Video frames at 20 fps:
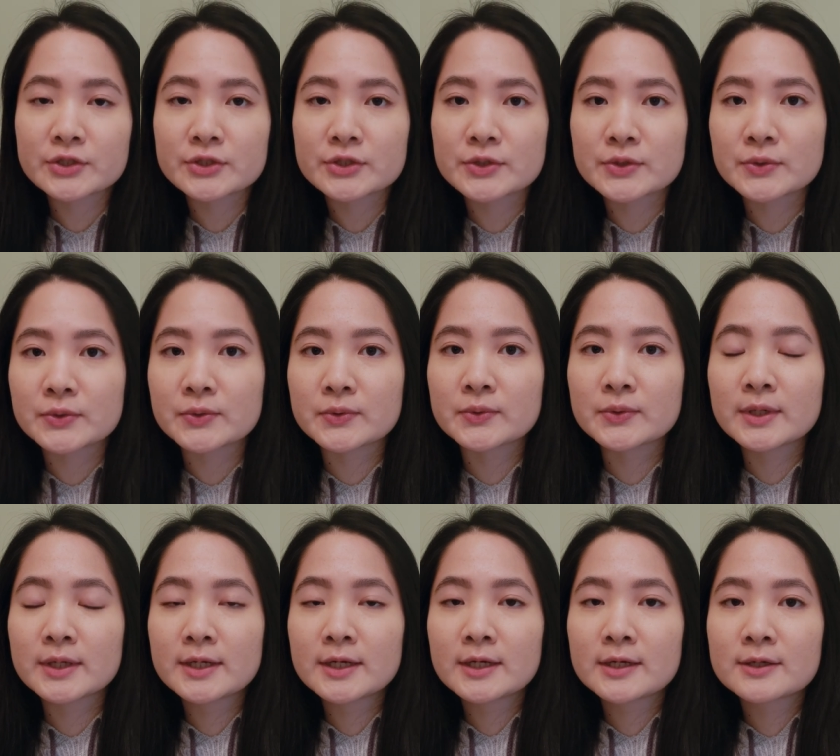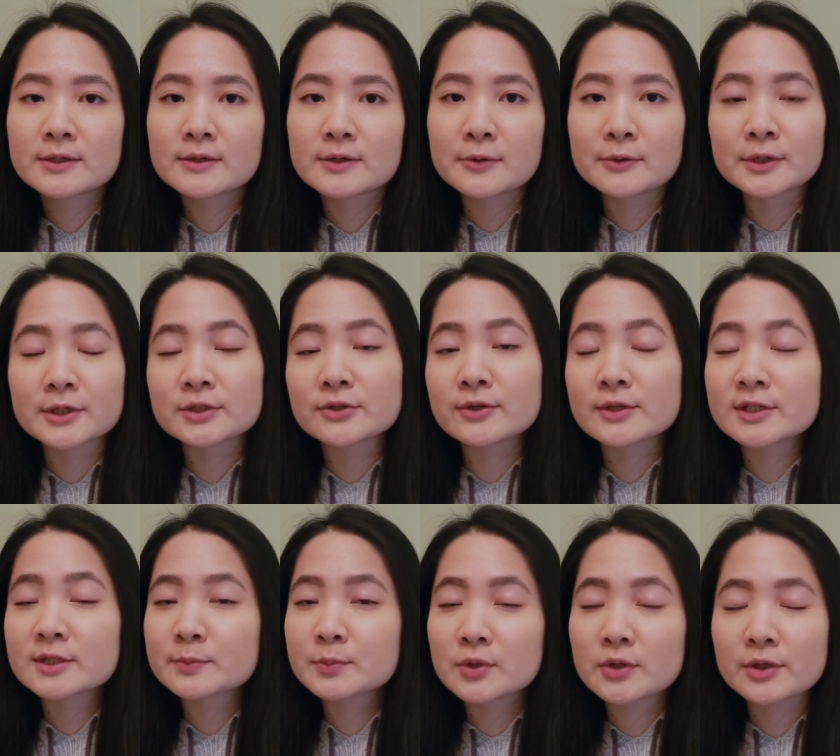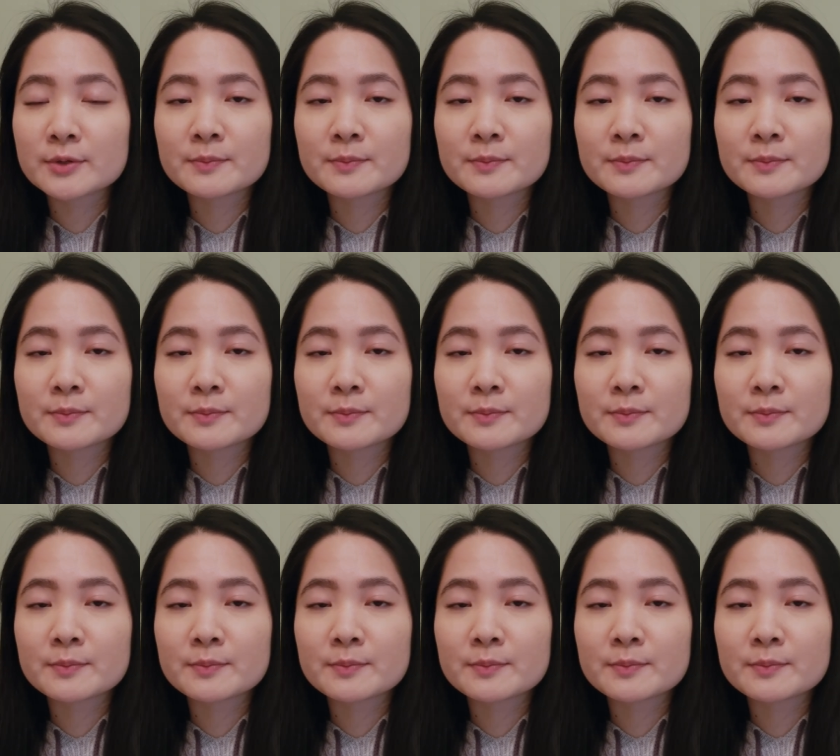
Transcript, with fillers: So going into this book,